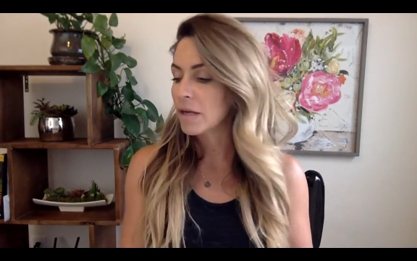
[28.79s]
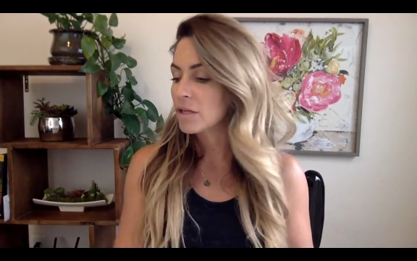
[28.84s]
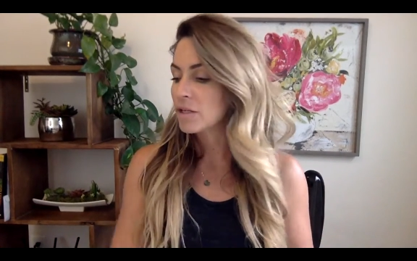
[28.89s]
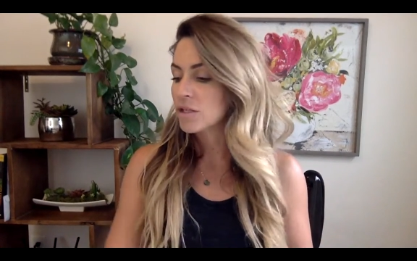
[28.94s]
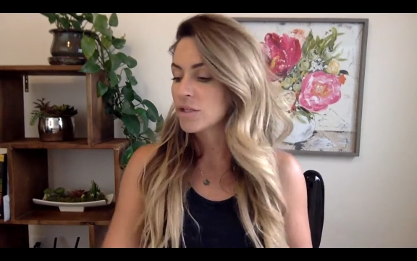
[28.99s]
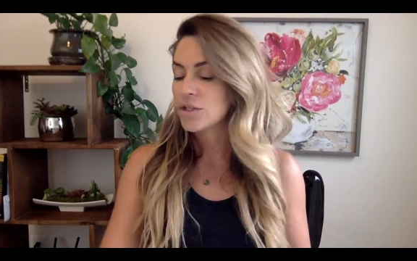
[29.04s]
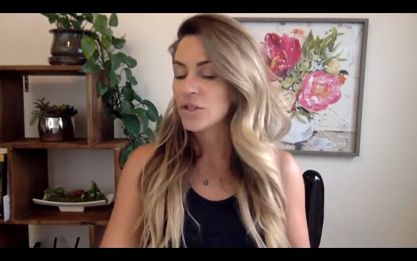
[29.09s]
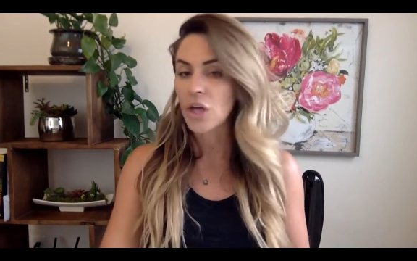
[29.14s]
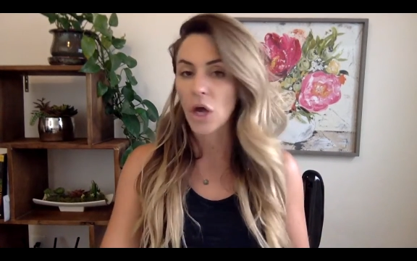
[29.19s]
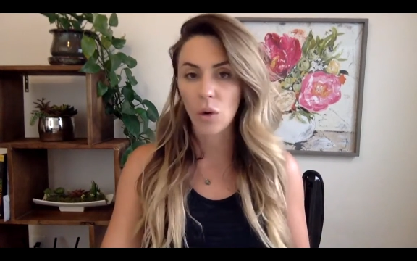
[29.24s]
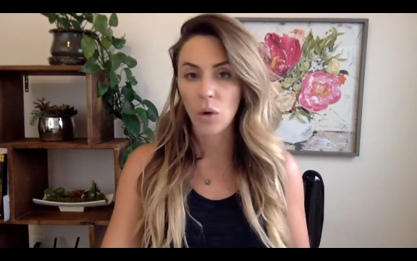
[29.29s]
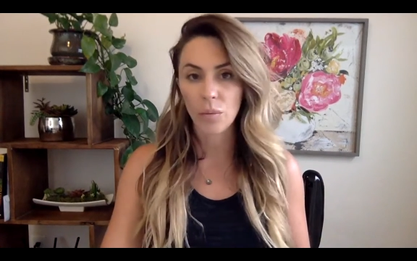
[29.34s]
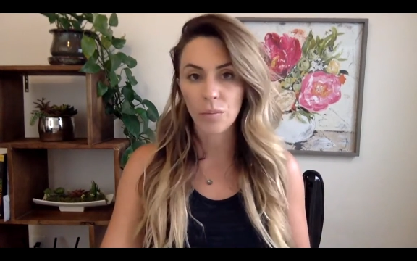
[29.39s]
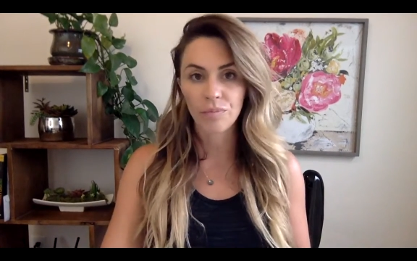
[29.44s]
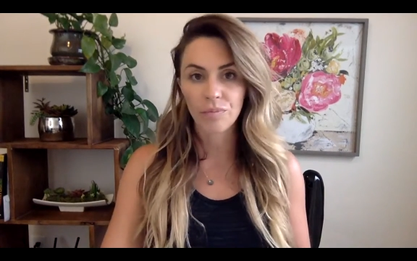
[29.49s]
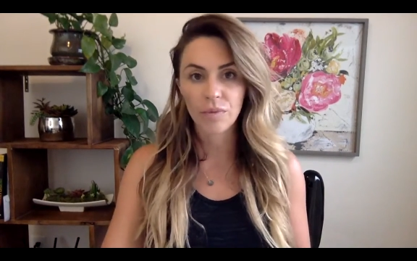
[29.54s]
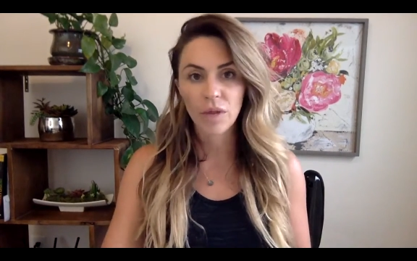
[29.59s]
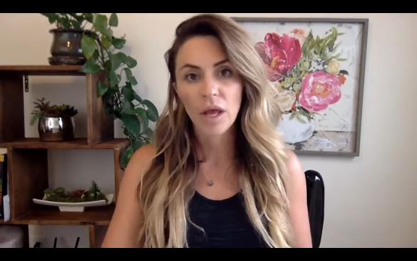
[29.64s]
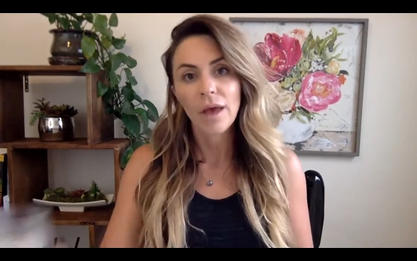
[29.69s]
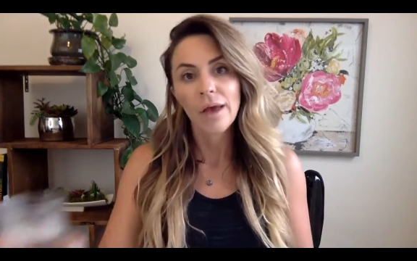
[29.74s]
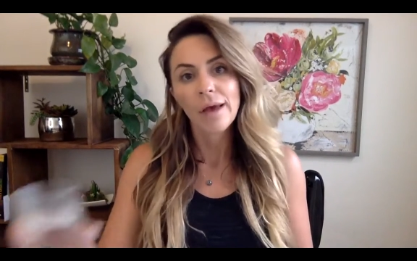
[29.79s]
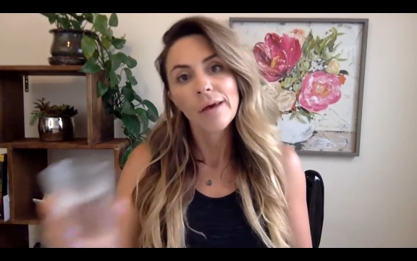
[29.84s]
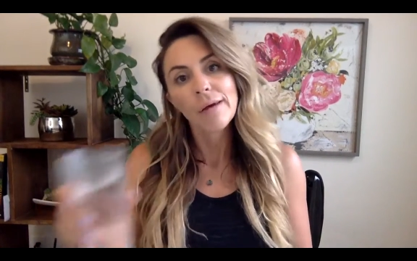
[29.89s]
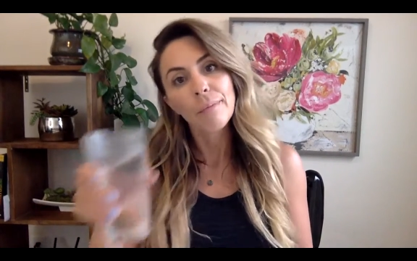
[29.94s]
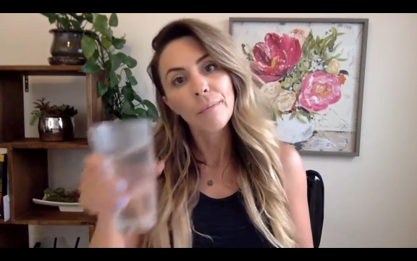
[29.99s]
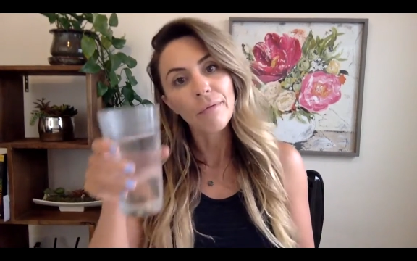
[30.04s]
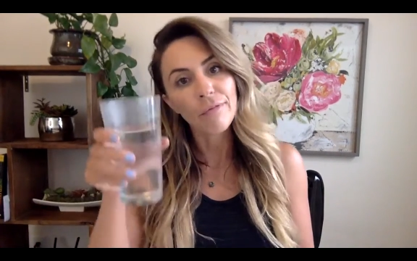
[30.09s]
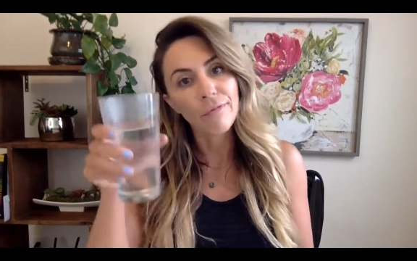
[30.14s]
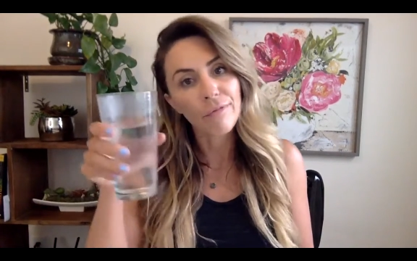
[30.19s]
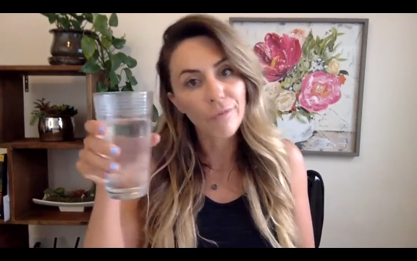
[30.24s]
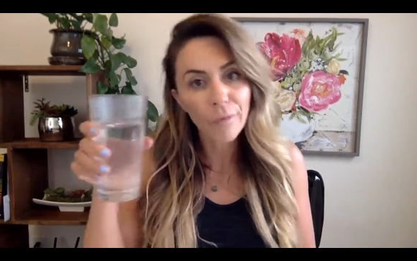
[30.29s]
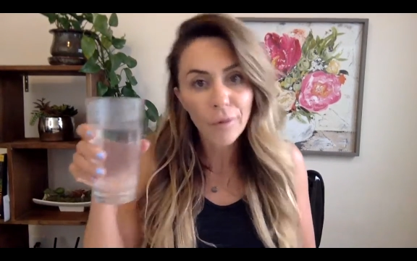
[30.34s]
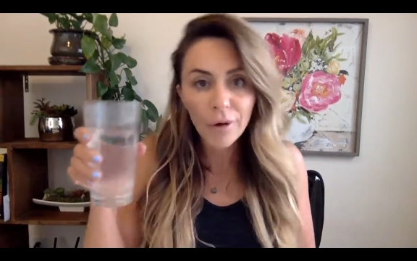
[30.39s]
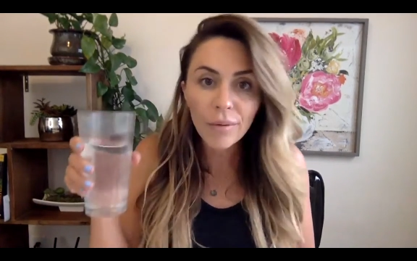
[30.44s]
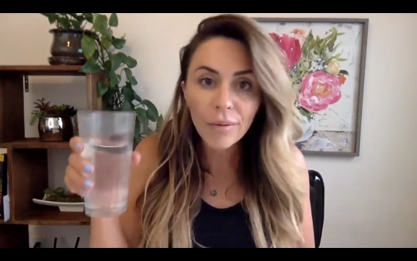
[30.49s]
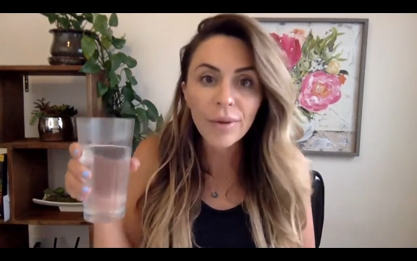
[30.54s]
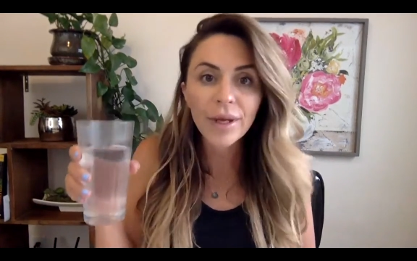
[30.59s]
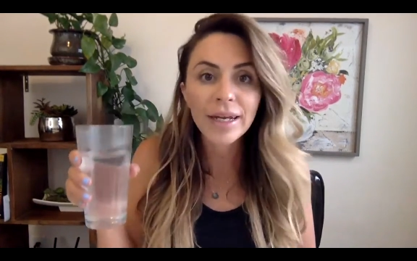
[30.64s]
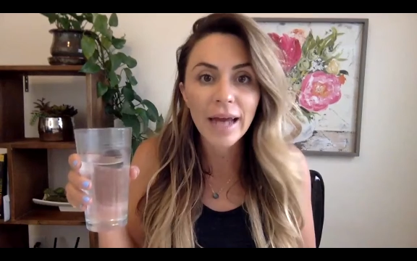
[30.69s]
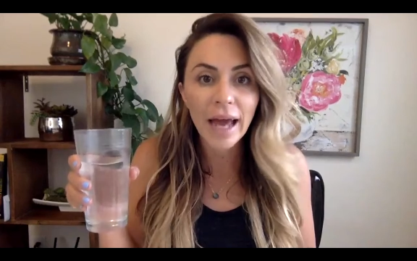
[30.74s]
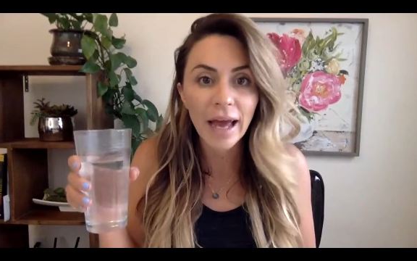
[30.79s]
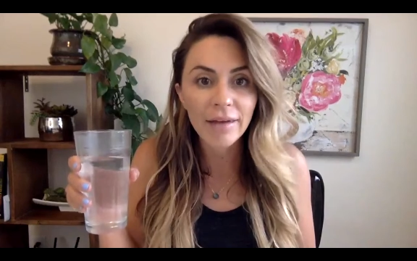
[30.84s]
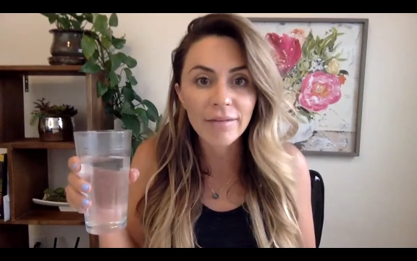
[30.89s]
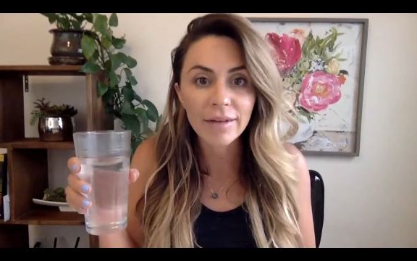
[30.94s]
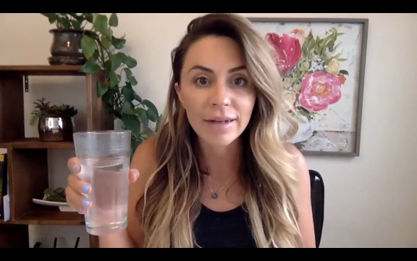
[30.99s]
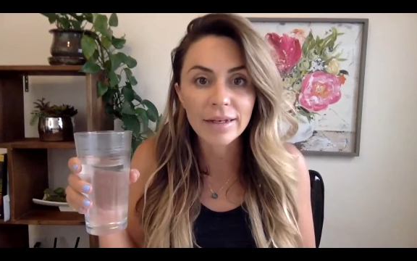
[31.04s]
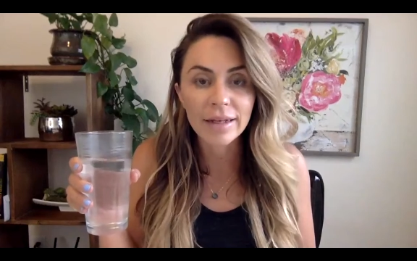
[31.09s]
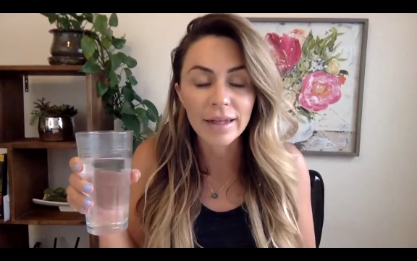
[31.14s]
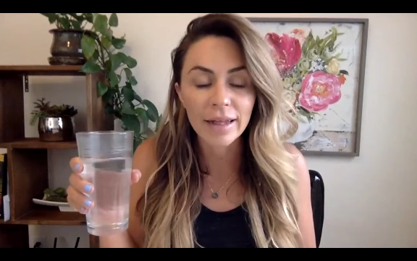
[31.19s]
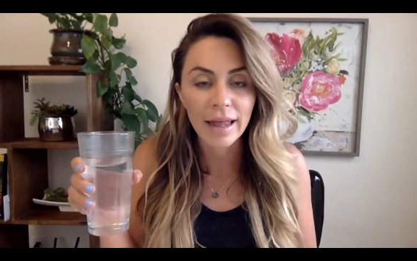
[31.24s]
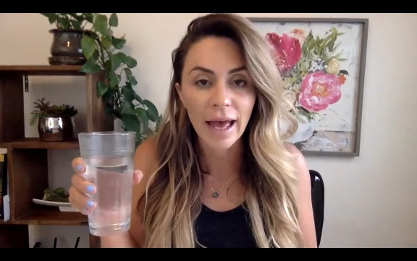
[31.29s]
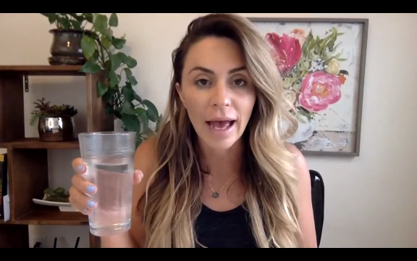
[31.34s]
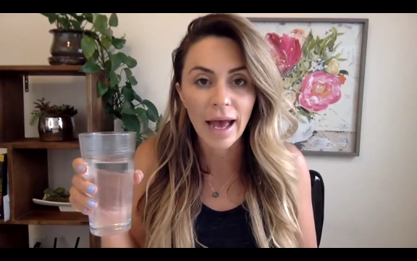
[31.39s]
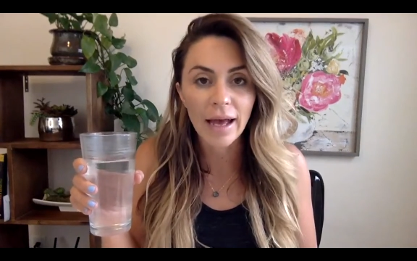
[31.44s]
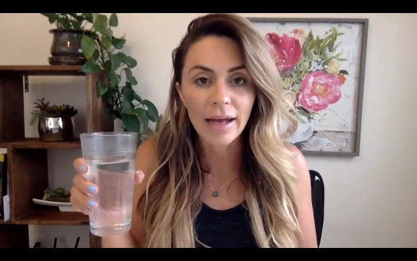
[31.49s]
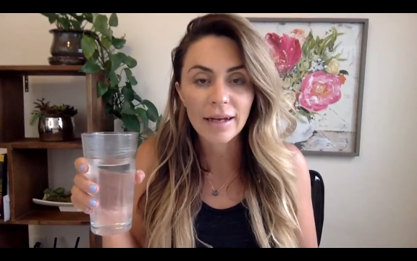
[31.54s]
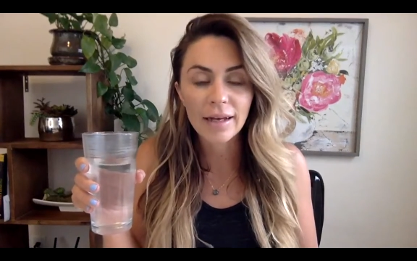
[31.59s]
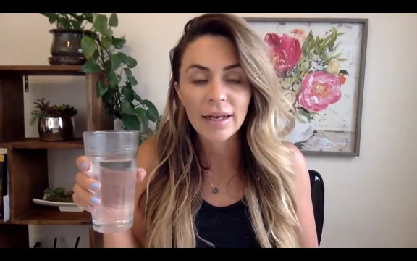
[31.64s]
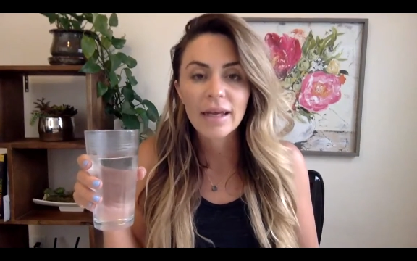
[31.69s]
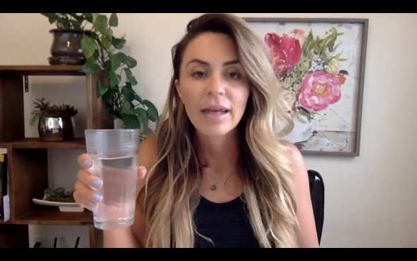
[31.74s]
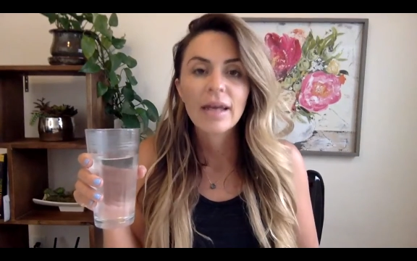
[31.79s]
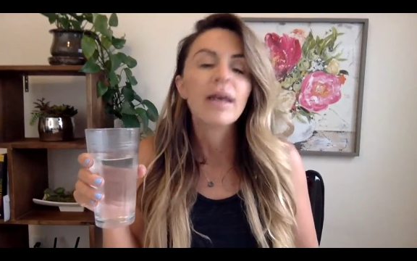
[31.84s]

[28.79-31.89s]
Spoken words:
So, before we dive into that,